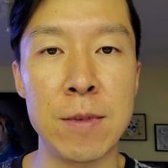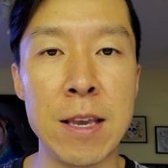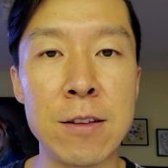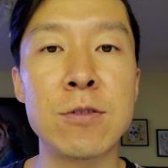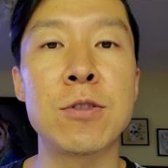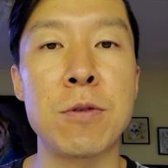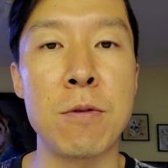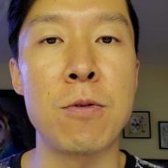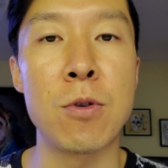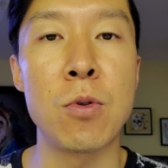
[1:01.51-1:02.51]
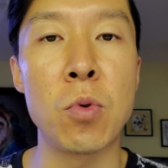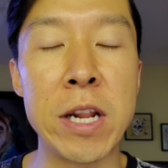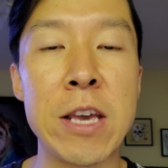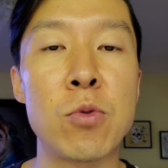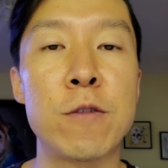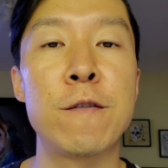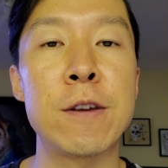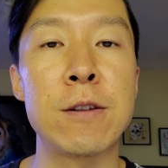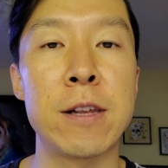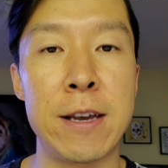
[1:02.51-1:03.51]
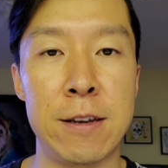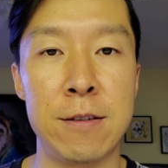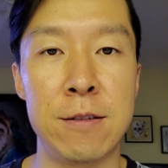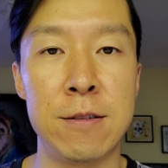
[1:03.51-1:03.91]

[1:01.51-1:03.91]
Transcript: into what it would feel like,